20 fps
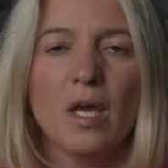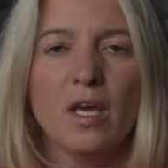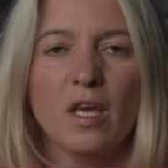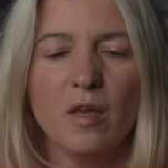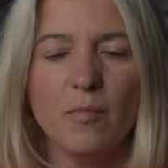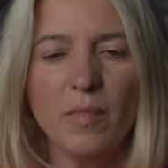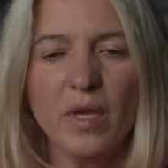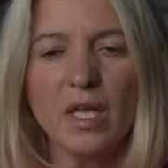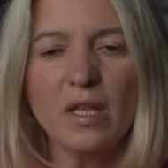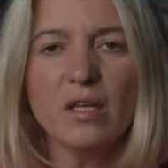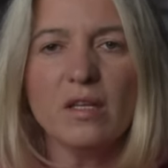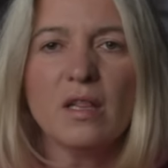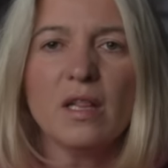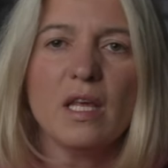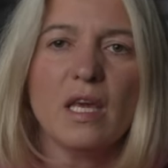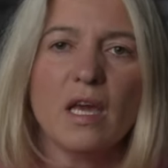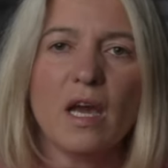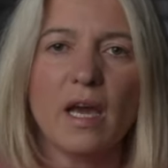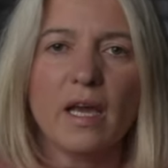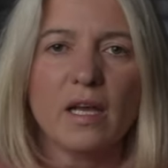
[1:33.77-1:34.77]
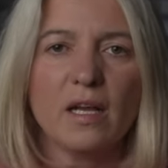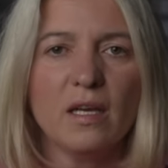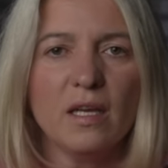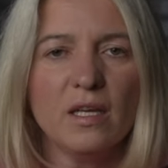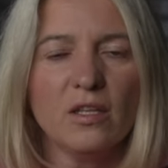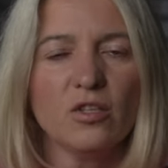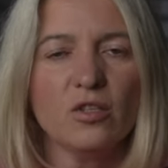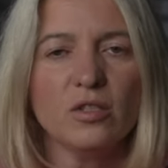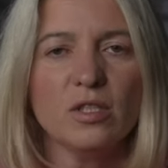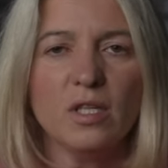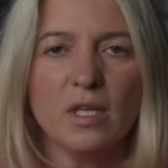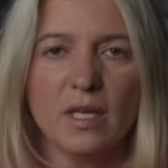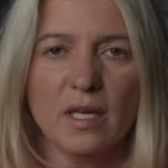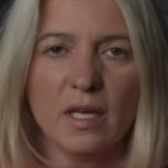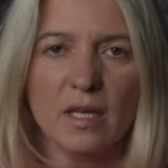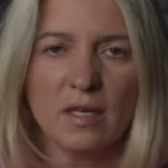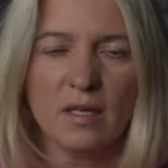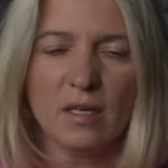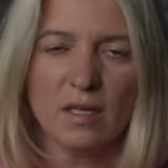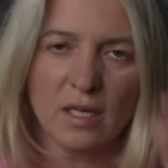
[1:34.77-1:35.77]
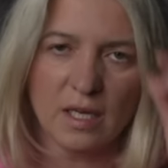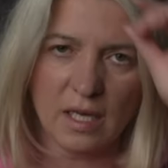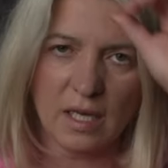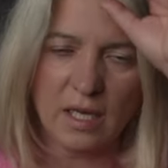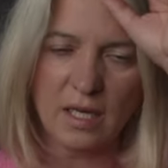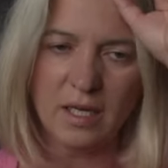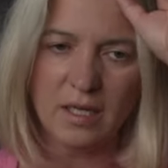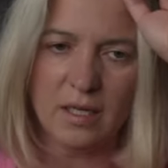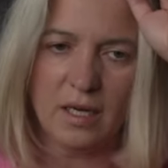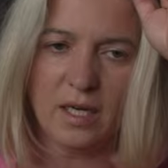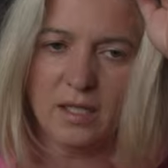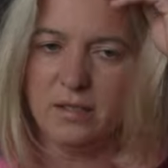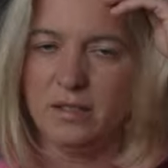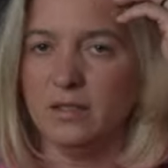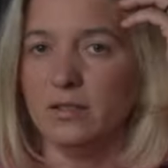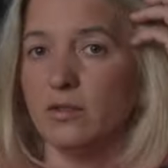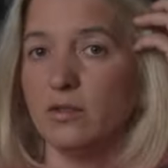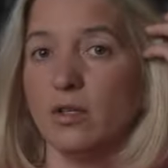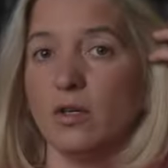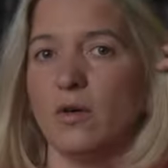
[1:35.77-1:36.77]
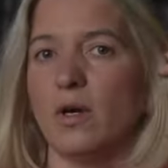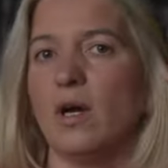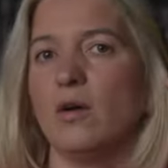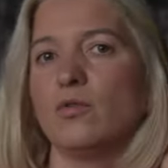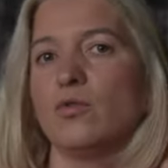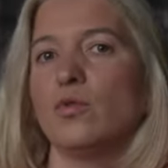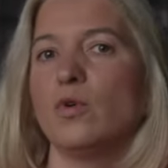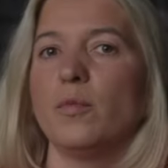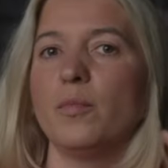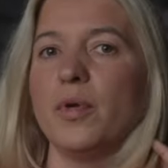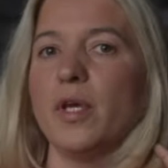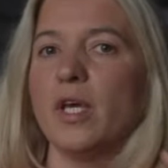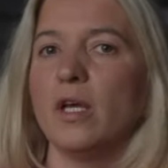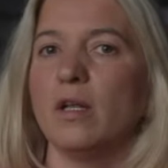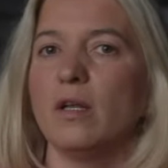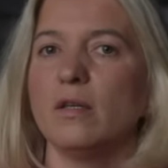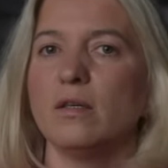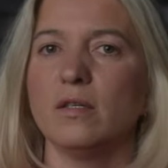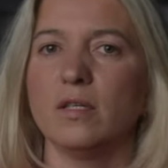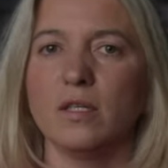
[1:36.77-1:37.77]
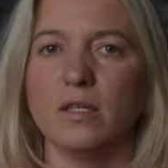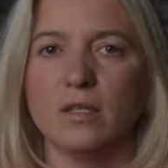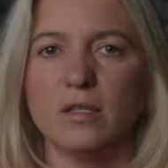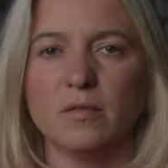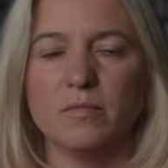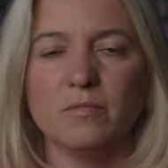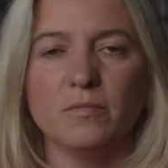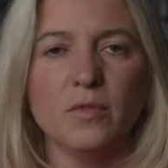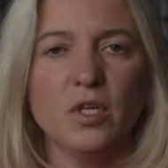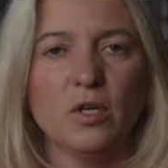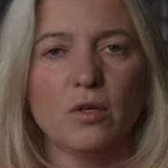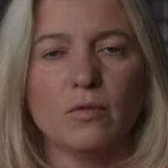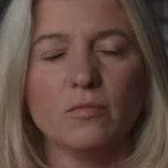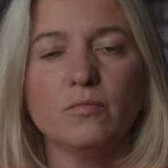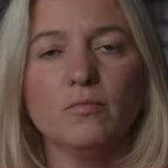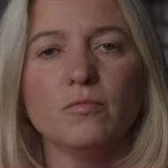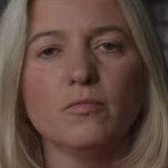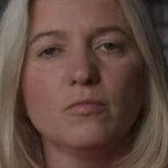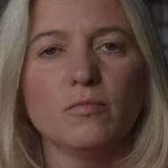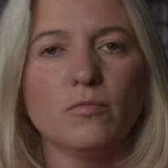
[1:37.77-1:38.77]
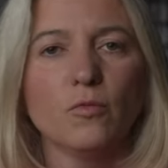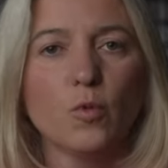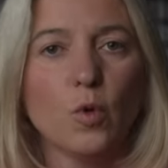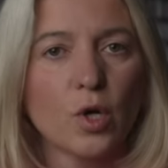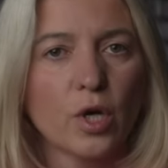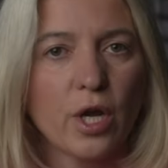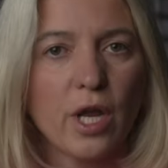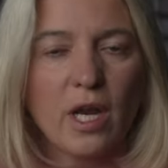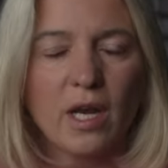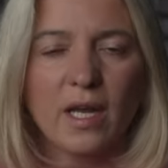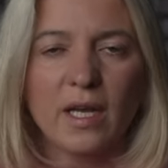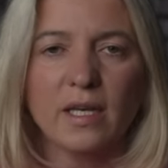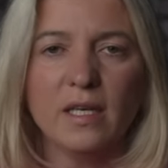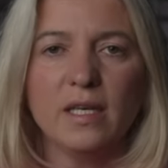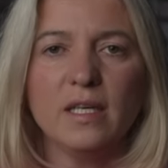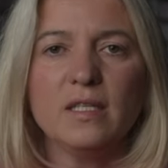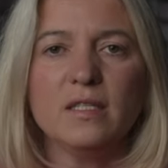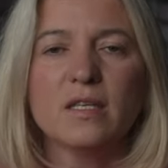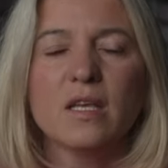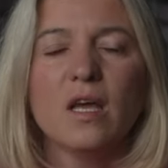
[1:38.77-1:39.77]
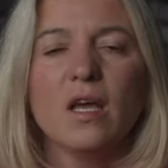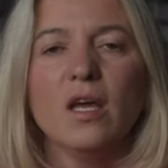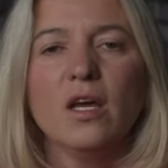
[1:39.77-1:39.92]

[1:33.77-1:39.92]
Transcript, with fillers: Immediately, I clicked on the link and I didn't know how to appeal a, you know, warning like this.